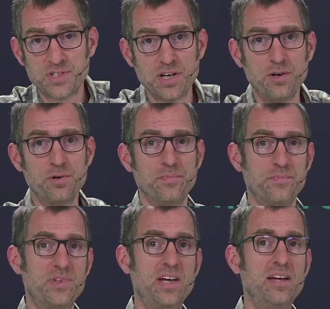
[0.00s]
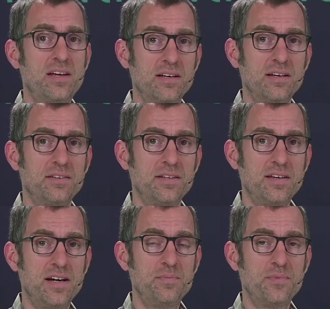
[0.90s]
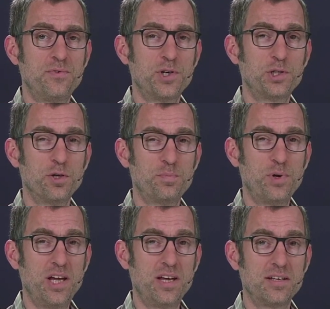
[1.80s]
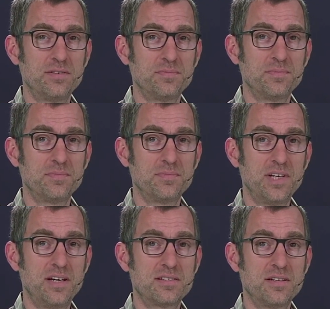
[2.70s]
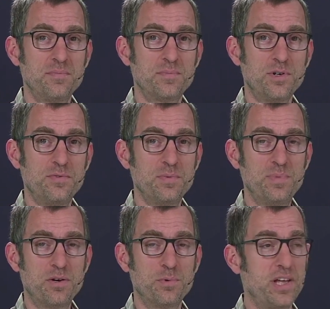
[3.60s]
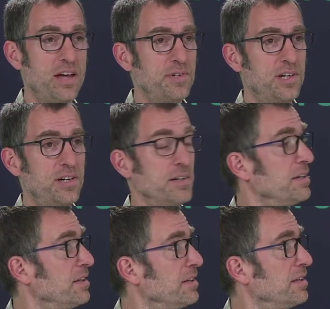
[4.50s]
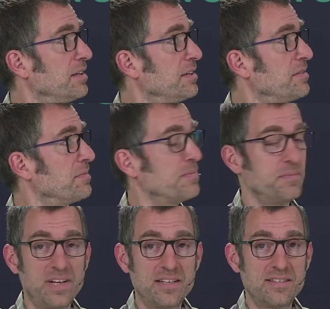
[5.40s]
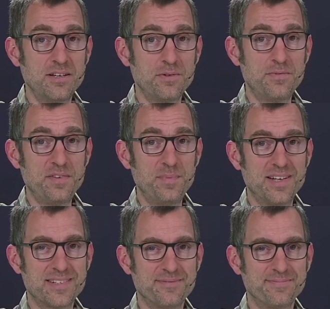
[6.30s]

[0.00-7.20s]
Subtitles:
So take the time for a short break, take some coffee, beer, whatever. Let's see you in 5 minutes.